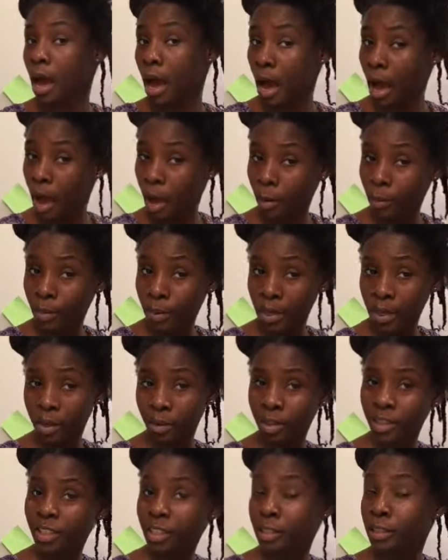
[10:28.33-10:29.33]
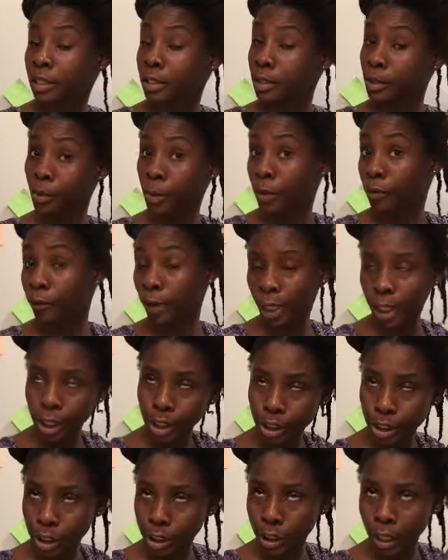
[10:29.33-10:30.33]
I'll be, it's just a 2-week
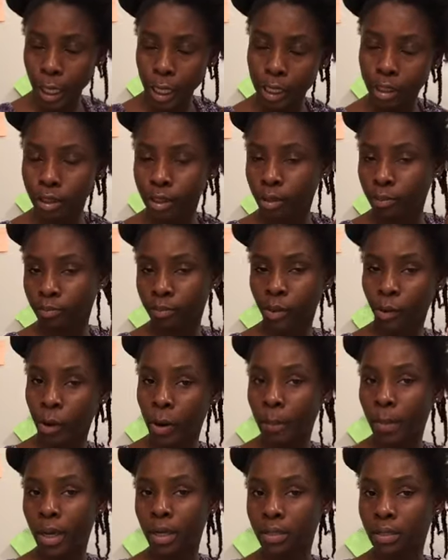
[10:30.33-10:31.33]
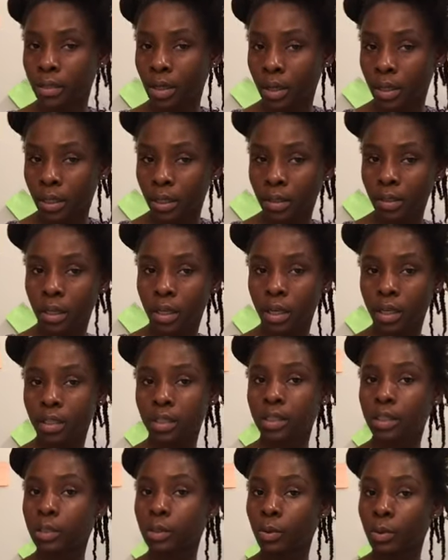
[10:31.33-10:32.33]
vacation, not like 3 months or anything,
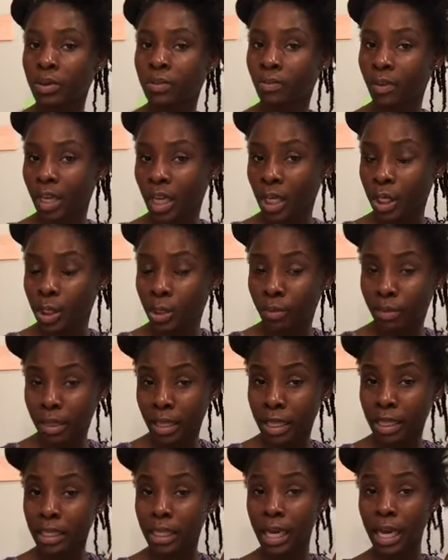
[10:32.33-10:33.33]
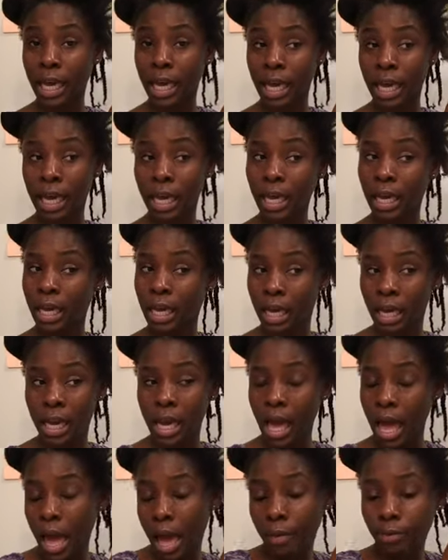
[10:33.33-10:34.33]
just 2 week vacation. But then yeah,
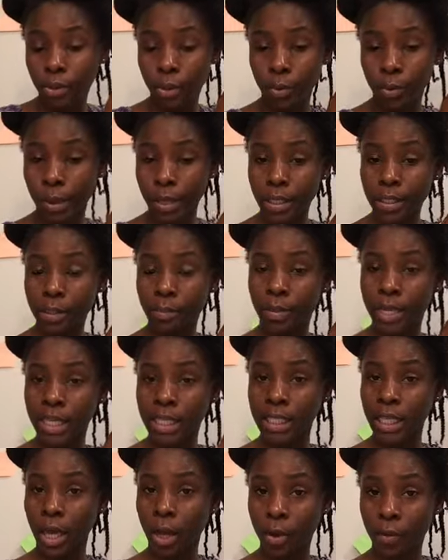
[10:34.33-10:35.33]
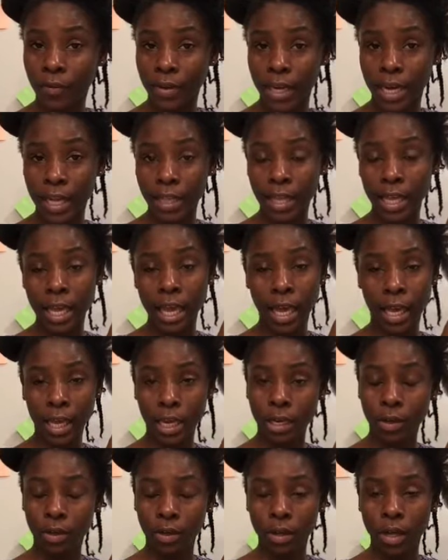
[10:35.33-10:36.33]
I have 2 weeks to myself and I think I can
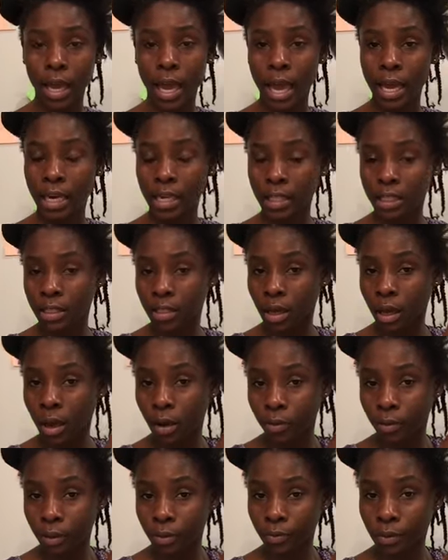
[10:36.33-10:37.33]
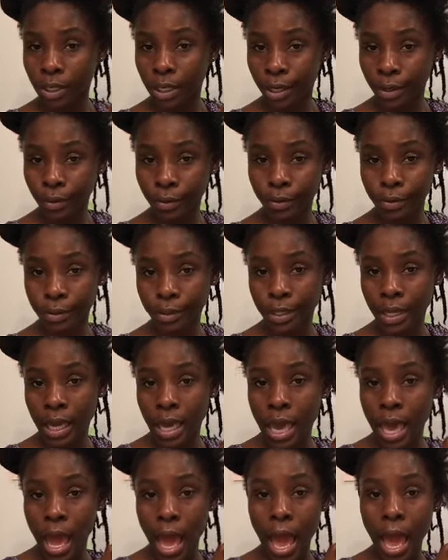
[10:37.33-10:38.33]
edit all those videos
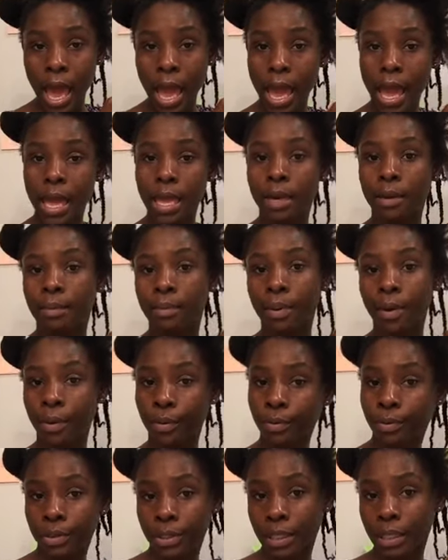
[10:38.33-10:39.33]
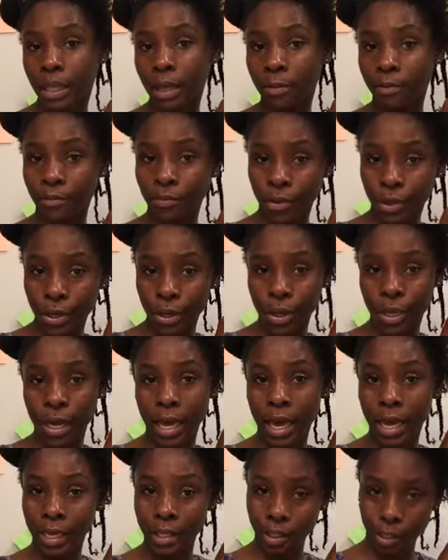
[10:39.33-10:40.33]
and post them for you
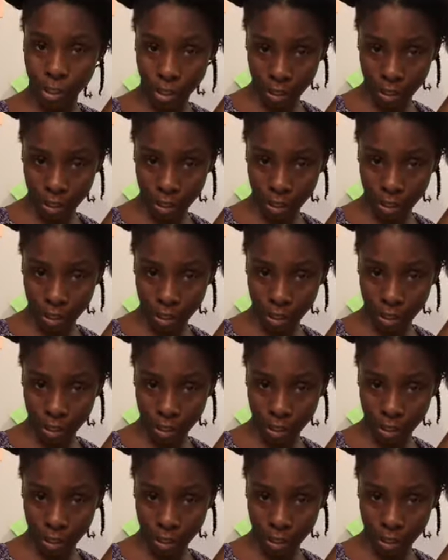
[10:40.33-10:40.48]
guys to